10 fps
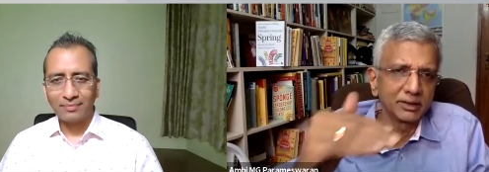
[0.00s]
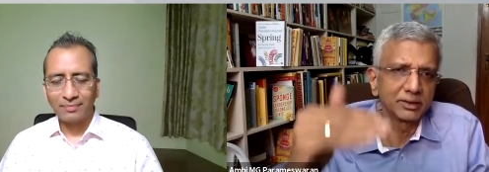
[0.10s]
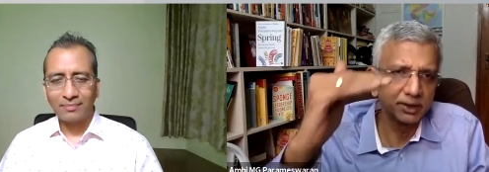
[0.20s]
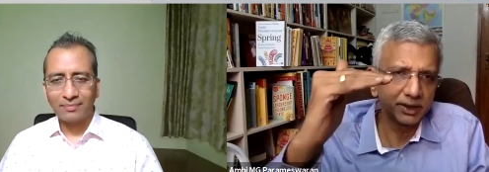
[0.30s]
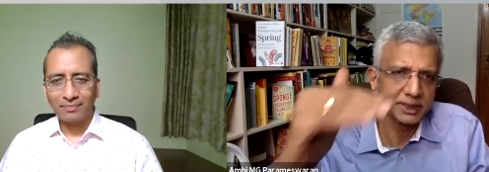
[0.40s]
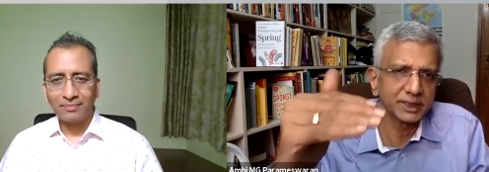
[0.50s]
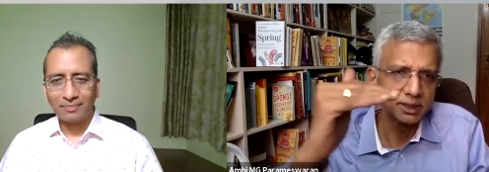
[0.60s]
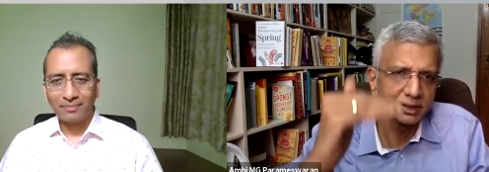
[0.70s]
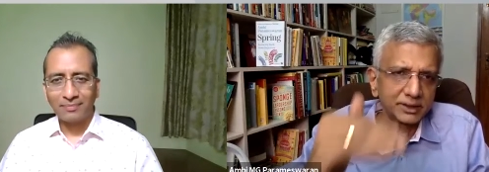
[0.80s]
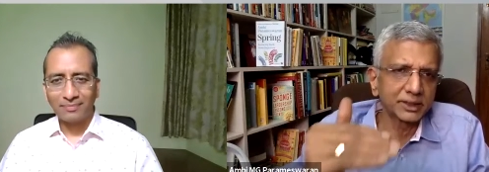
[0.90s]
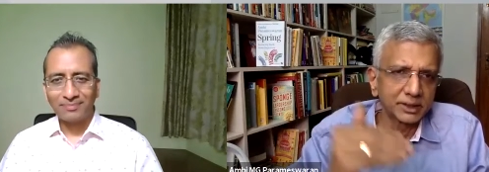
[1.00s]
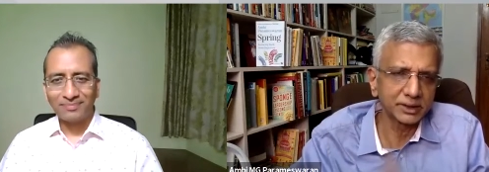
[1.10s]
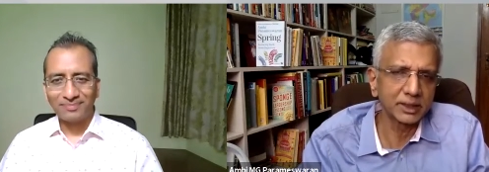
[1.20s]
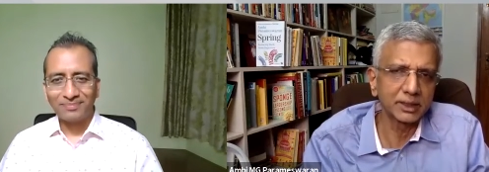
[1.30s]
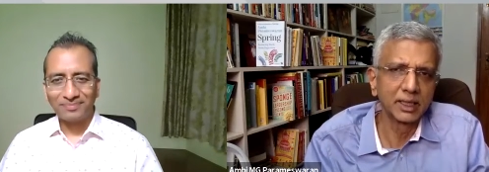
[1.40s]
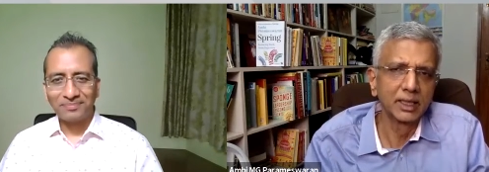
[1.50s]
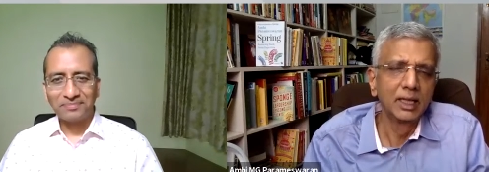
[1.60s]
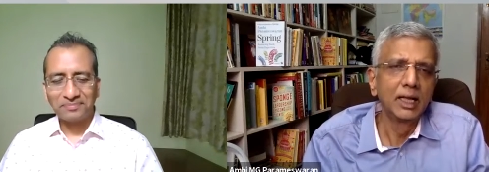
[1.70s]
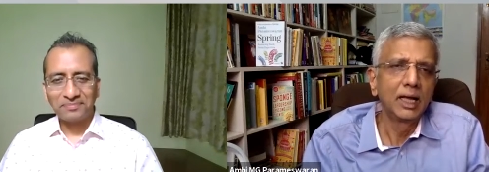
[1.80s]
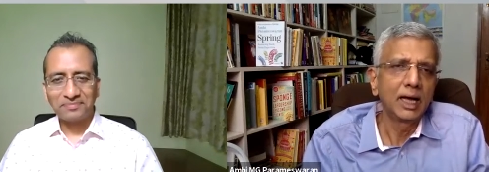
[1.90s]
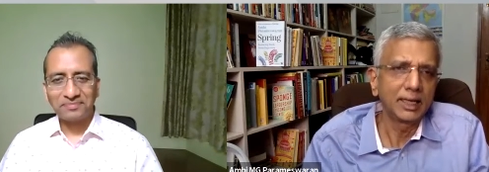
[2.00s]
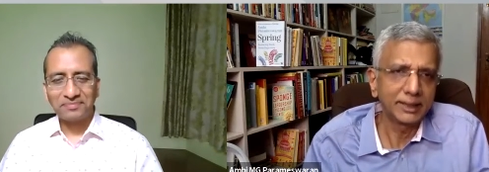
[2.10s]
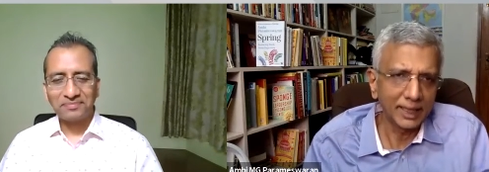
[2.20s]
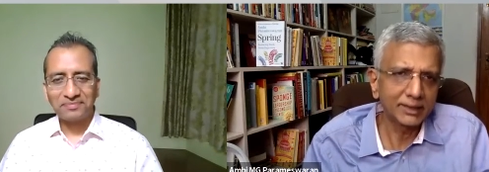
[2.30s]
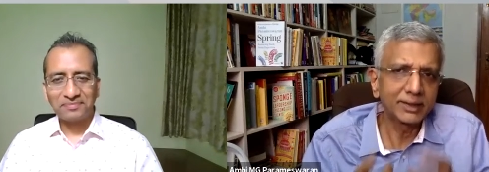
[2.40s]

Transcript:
Speaker 1: You know, rejected, rejected, rejected. and that